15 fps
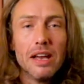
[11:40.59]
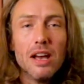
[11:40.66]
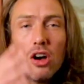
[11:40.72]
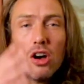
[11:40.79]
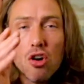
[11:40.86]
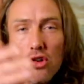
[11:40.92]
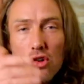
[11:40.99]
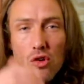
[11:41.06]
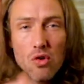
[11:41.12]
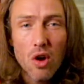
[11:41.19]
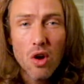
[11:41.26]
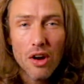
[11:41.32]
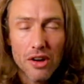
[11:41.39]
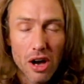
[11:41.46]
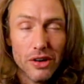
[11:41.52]
Who
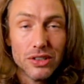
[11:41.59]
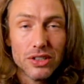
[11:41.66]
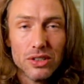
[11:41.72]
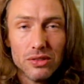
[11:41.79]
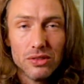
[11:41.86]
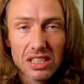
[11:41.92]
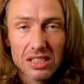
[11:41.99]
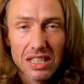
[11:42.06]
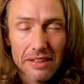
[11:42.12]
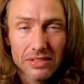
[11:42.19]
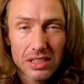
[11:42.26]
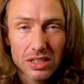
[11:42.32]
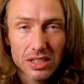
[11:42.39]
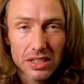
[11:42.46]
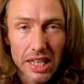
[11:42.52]
knows? You'll just have to
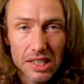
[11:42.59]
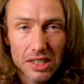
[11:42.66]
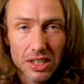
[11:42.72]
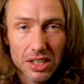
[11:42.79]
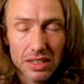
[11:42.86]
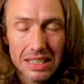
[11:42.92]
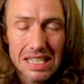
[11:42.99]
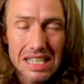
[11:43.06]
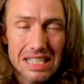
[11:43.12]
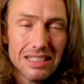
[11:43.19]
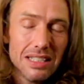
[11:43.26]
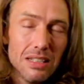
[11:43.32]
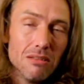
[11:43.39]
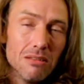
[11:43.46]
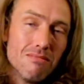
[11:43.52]
stay tuned and see
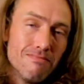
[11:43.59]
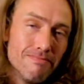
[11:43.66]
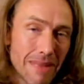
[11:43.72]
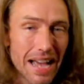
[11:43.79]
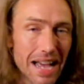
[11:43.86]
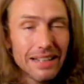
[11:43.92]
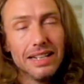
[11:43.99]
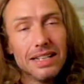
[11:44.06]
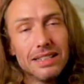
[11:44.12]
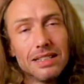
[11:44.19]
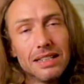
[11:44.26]
what madness